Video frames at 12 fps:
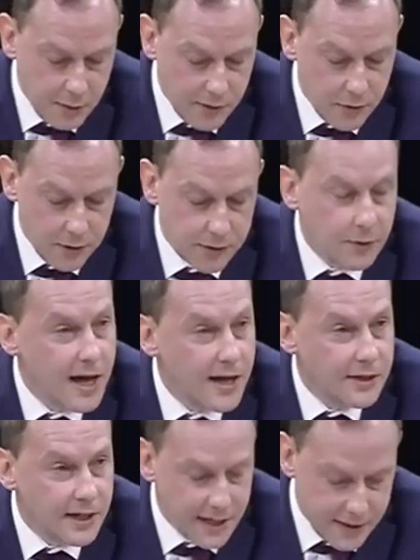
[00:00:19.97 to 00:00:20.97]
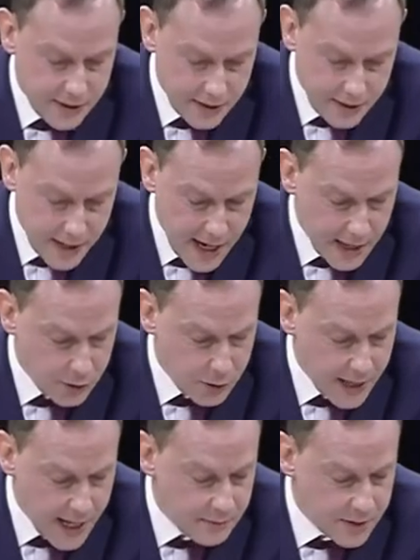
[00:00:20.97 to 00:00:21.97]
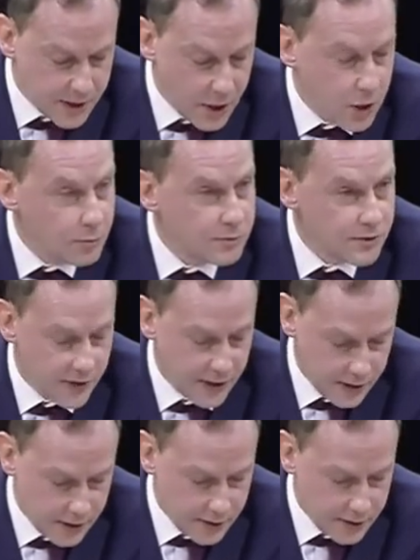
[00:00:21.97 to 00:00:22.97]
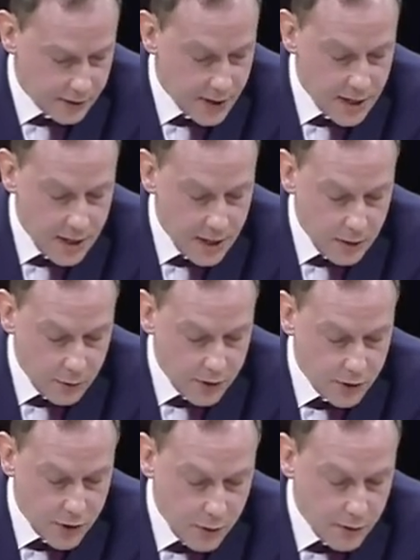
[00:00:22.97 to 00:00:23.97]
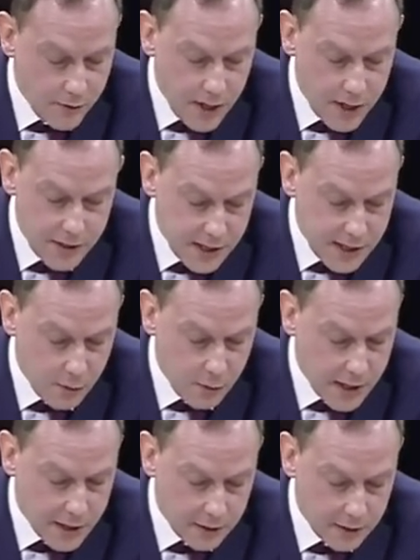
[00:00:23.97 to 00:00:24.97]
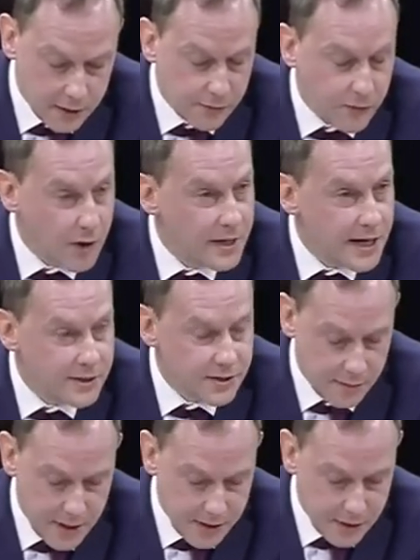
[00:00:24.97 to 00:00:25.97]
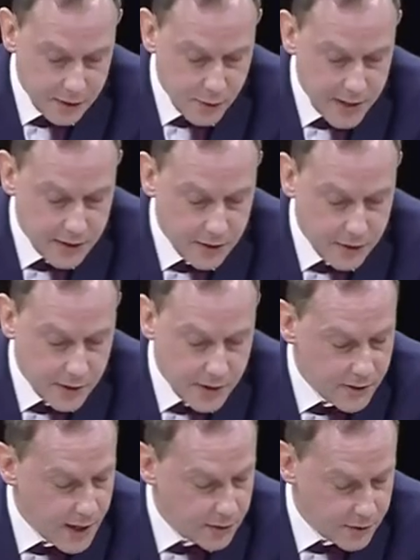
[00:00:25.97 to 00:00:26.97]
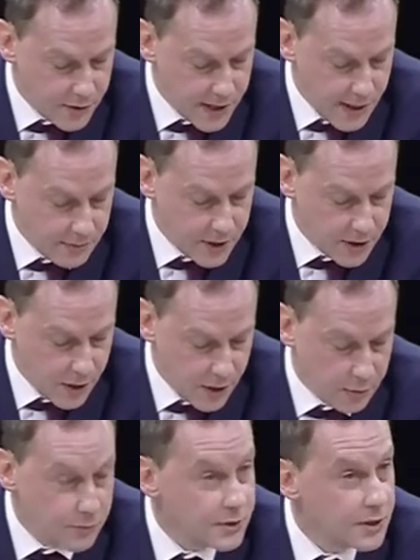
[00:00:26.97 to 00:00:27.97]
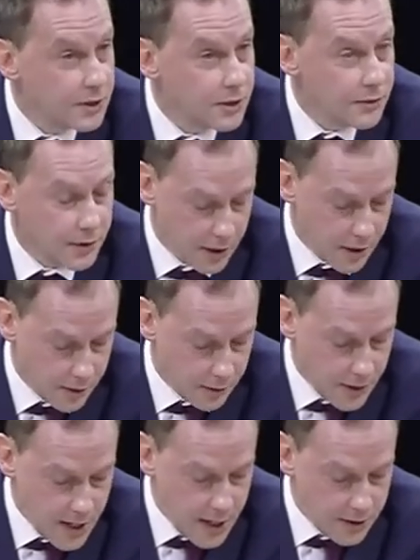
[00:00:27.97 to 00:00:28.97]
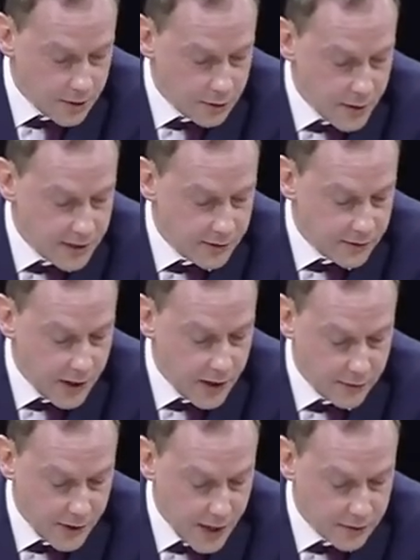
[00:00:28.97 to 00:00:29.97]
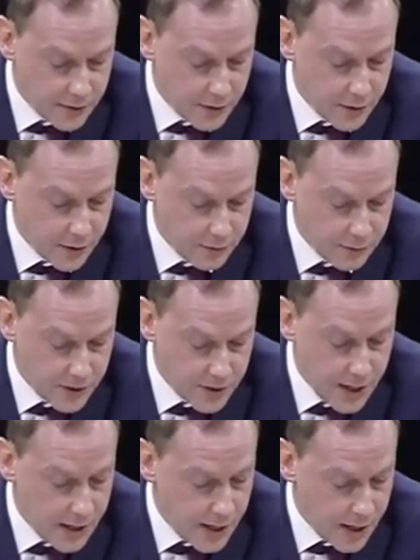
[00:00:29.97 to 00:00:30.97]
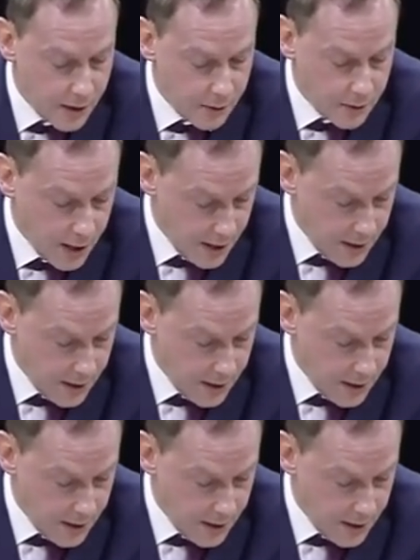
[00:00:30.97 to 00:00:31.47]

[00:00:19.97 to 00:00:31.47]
we've also had the latest annual empty homes figures, which show a rise in Wales from an estimated 23,000 empty homes a year ago to 25,000 homes now.